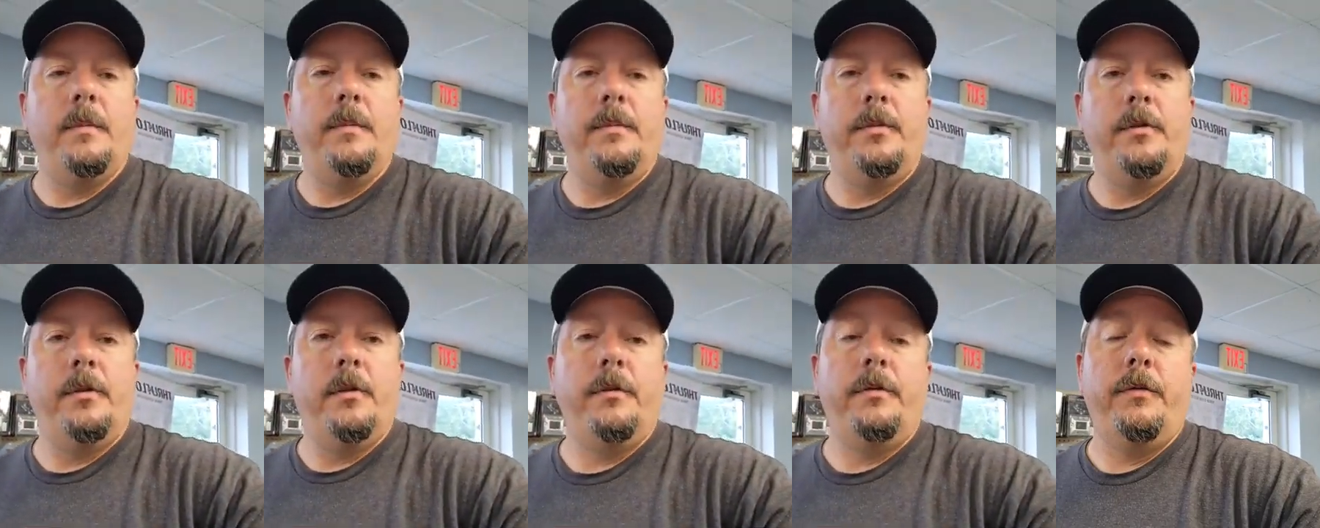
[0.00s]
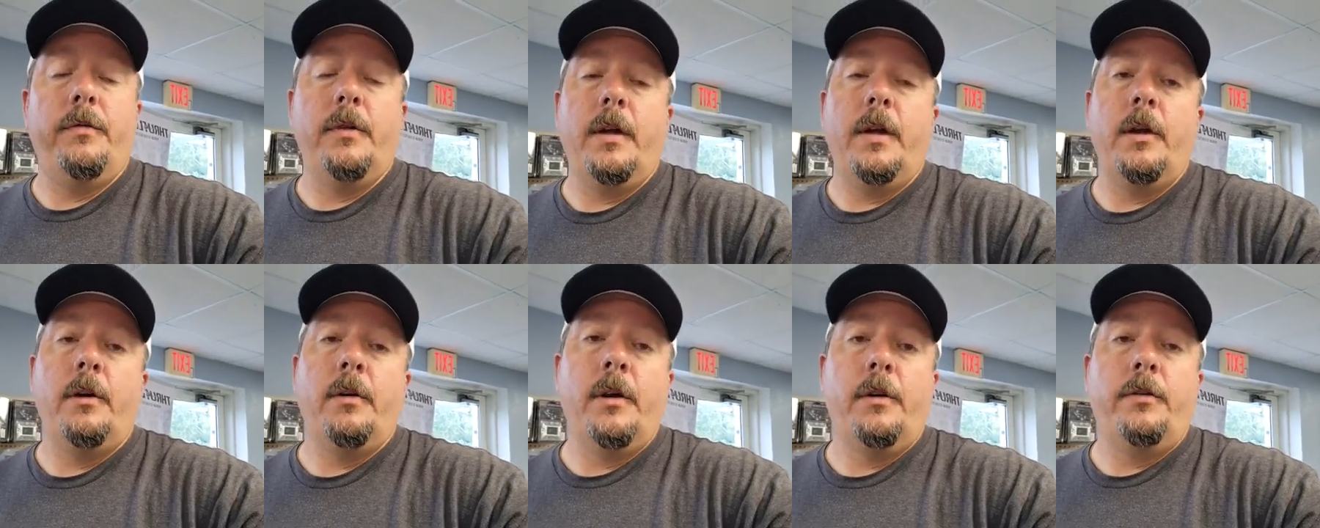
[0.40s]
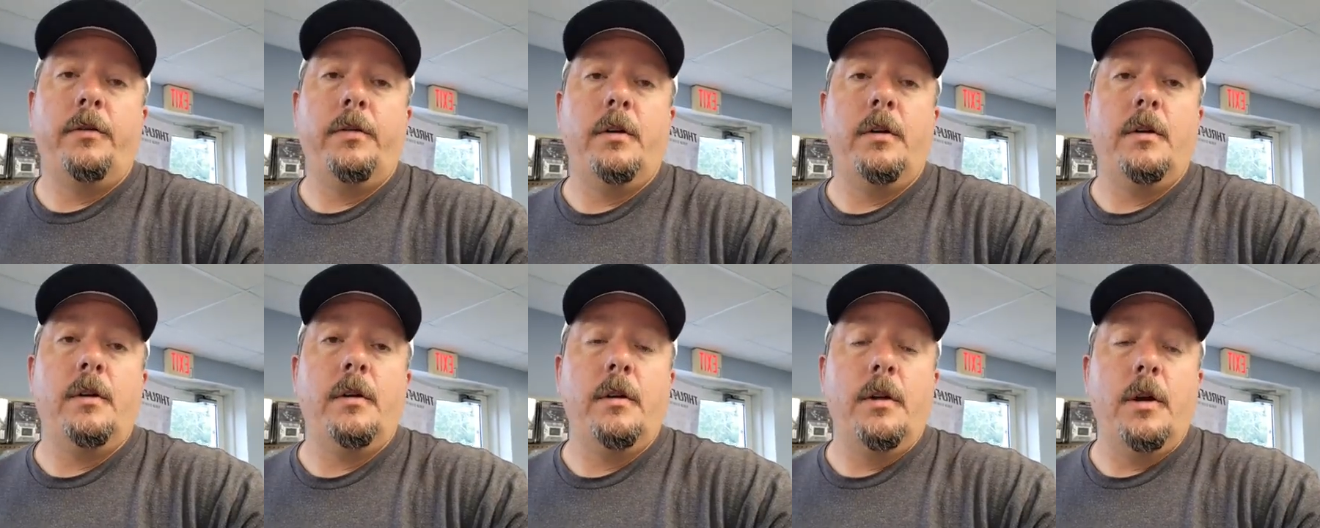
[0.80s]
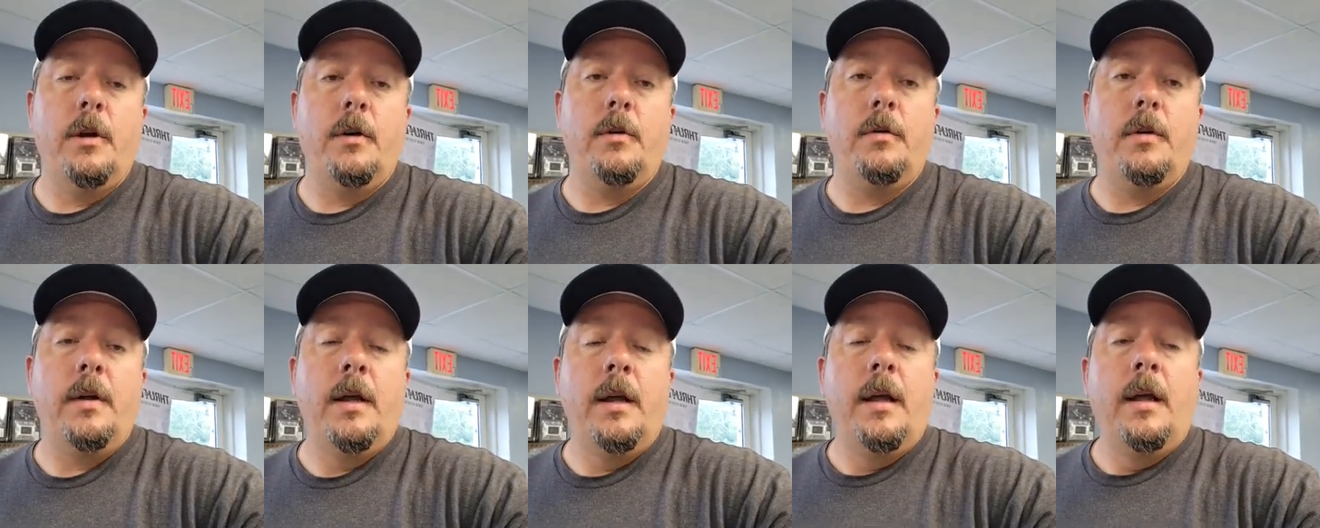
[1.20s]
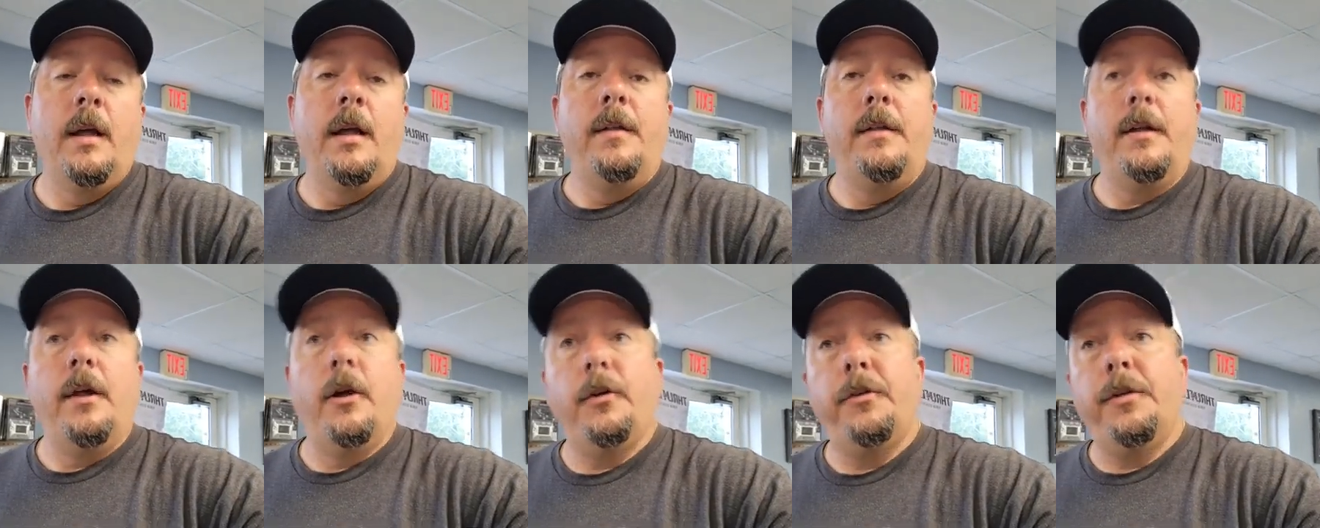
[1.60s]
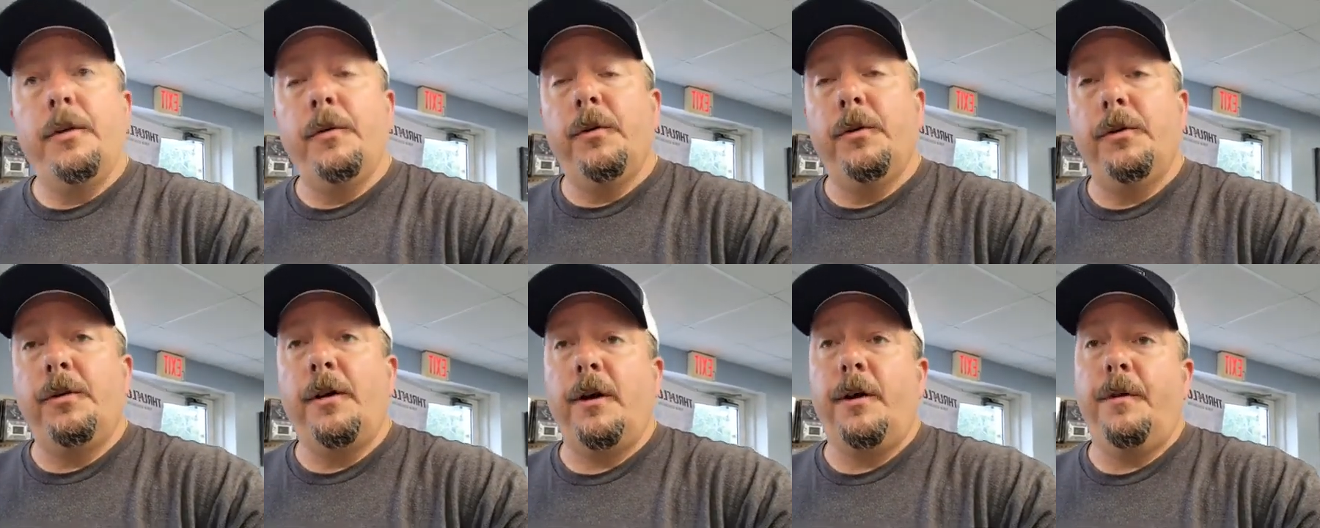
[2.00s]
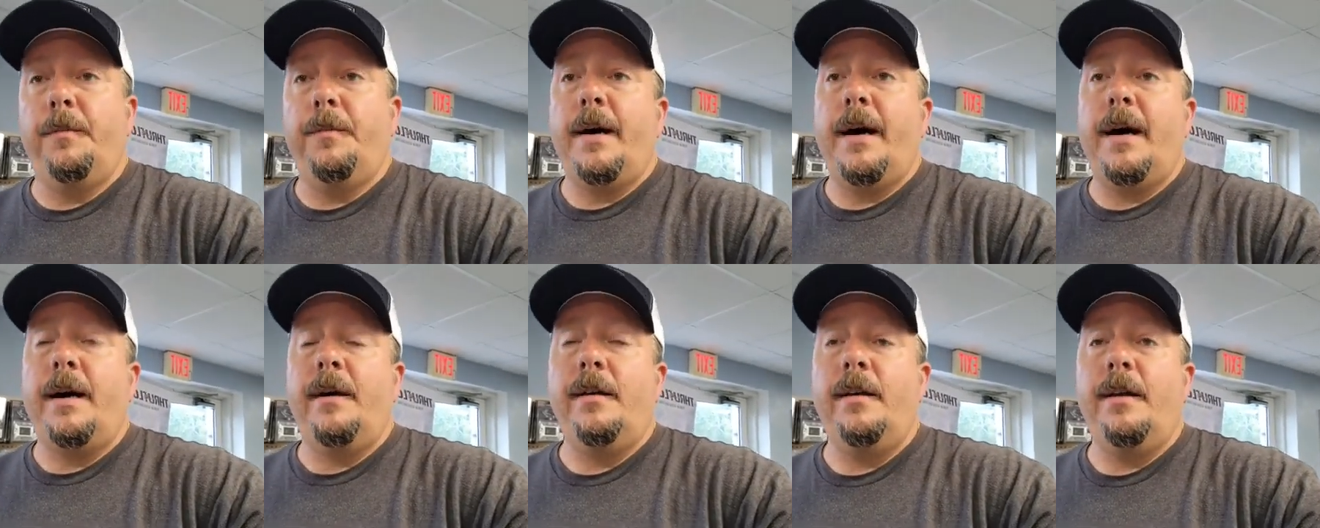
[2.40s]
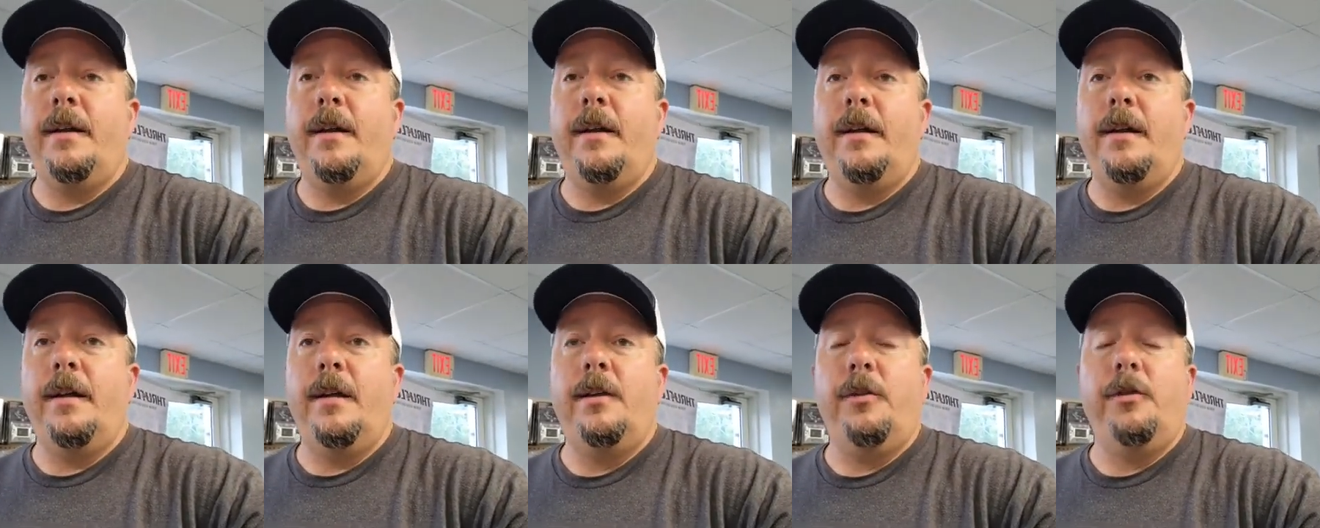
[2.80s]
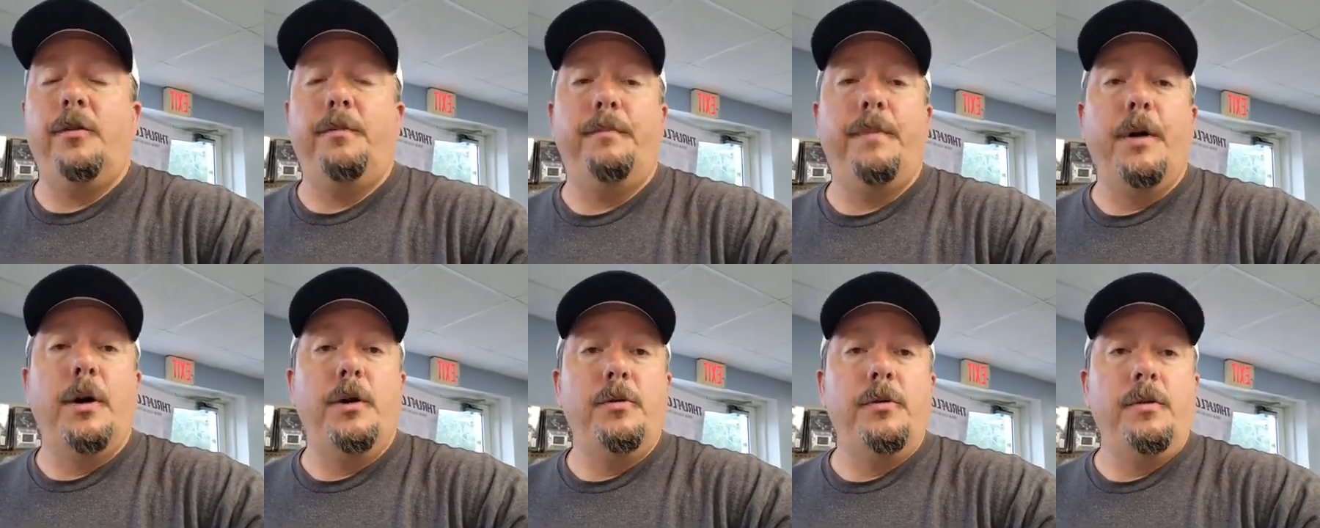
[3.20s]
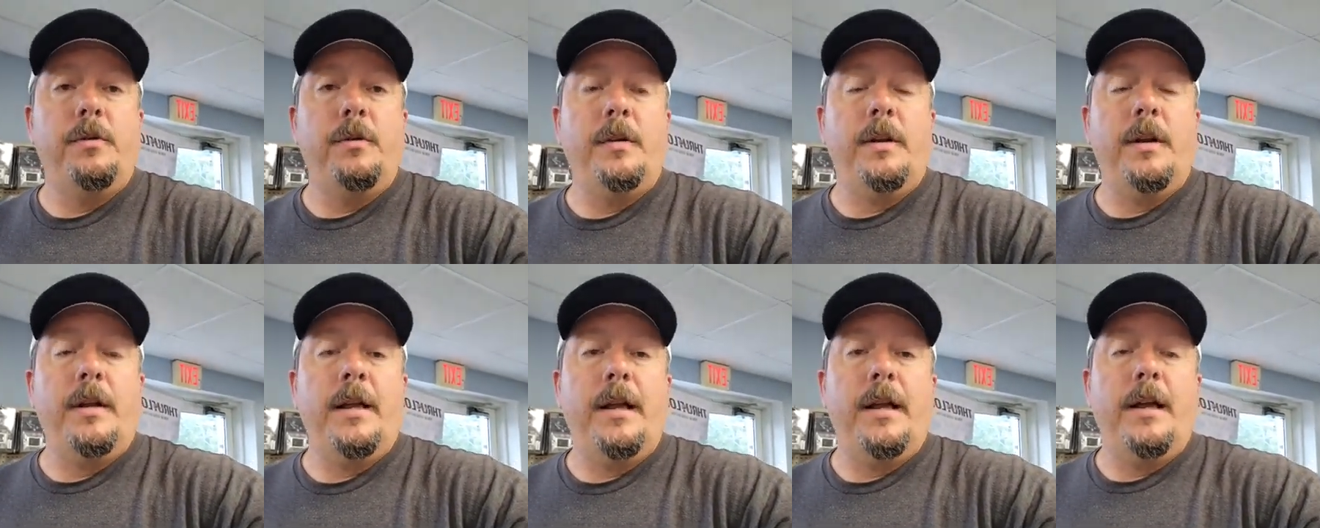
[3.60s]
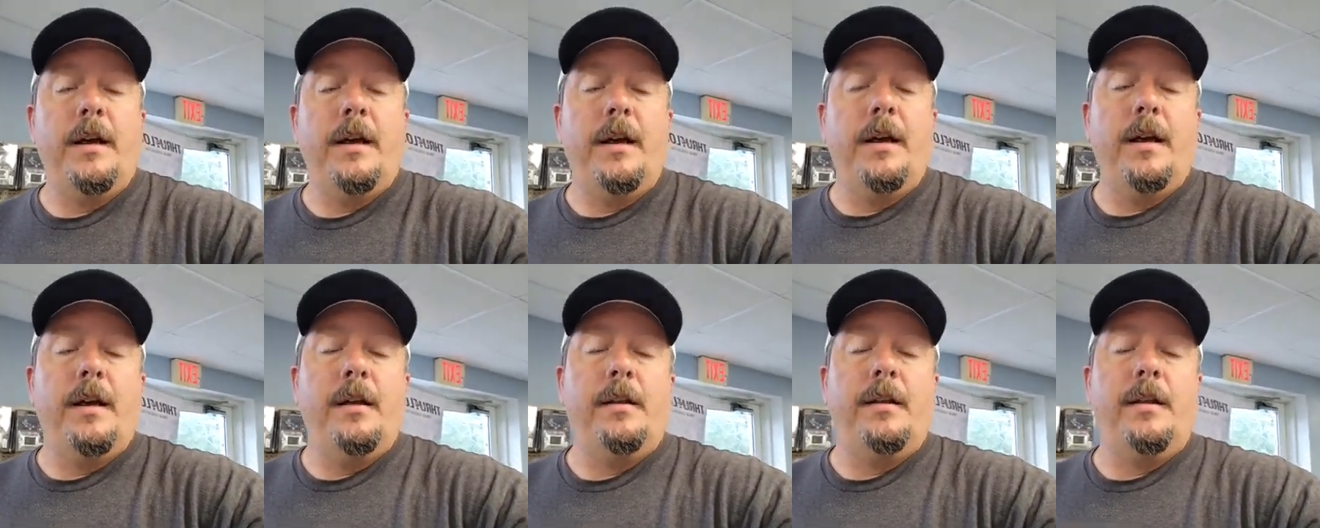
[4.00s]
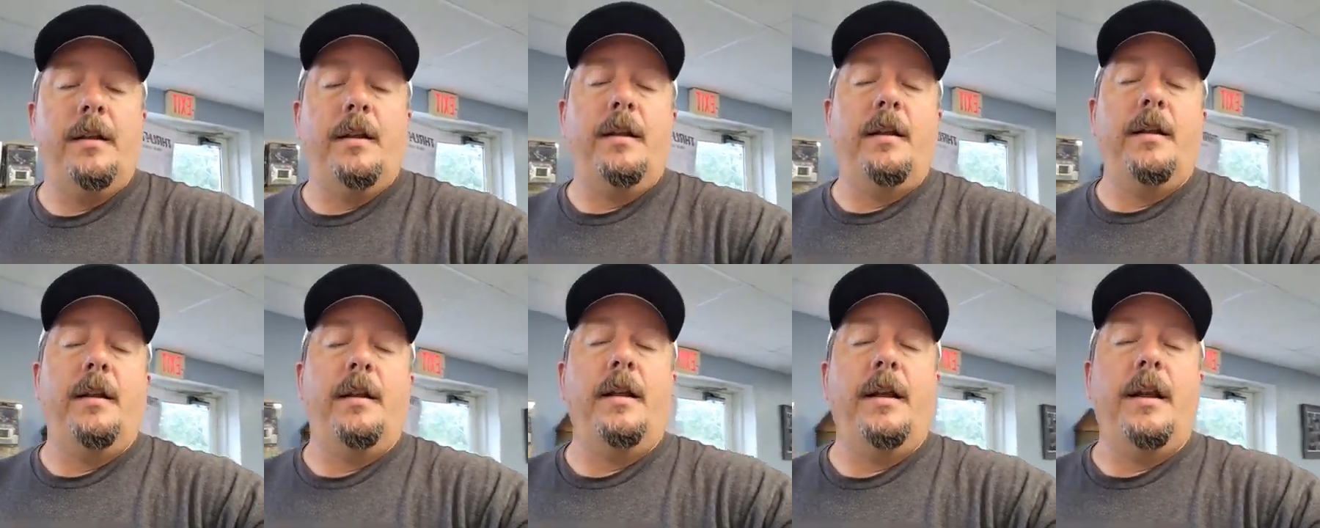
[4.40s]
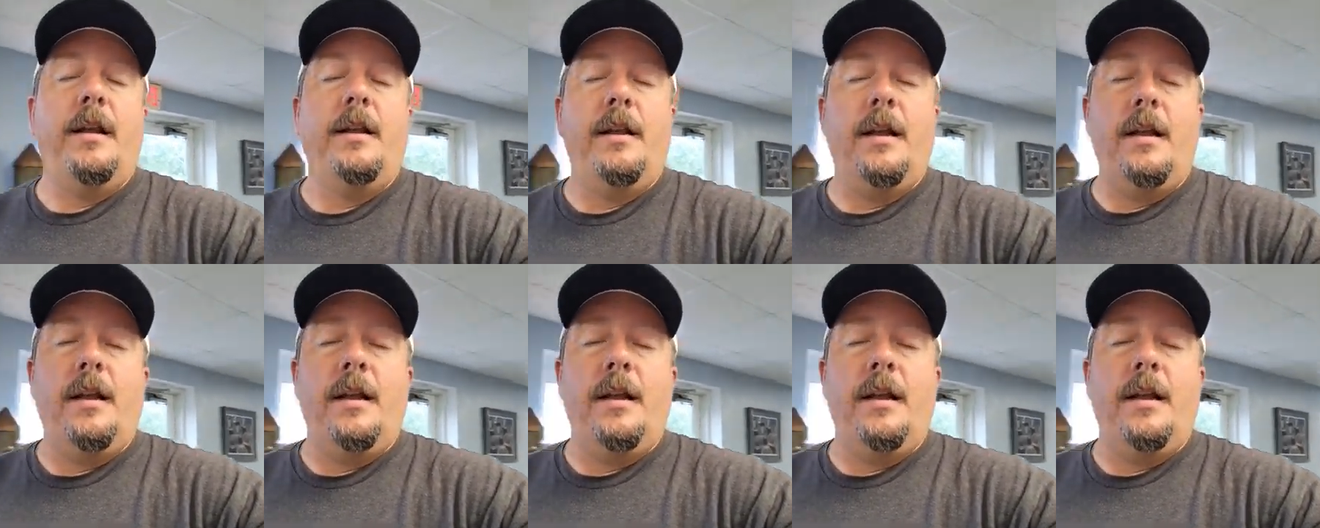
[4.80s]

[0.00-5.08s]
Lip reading: So interesting note. The other thing we're talking about is boat, what do